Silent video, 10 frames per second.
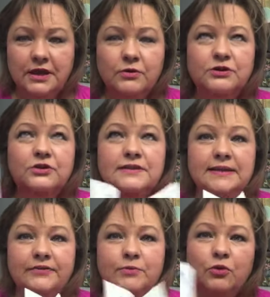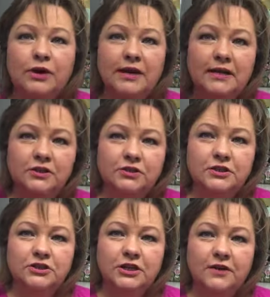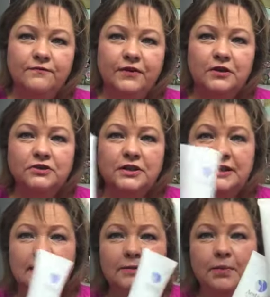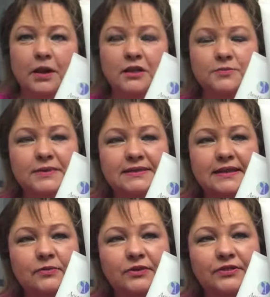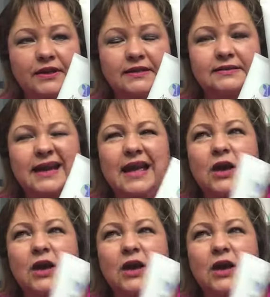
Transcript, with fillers: I would do this every morning. I'd use the gel first and then I'd polish my skin with this,